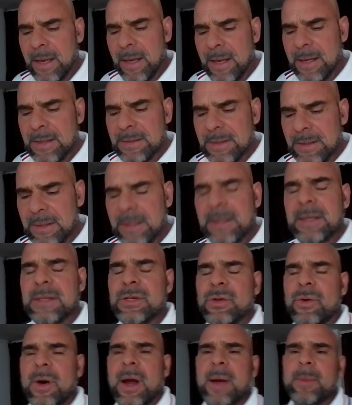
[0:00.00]
is an
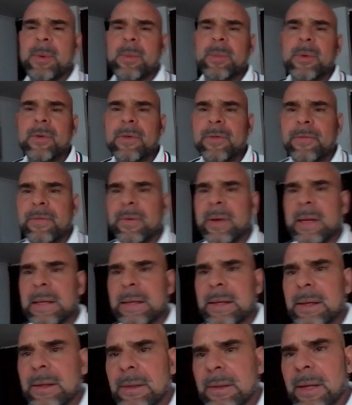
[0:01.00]
indescribable feeling.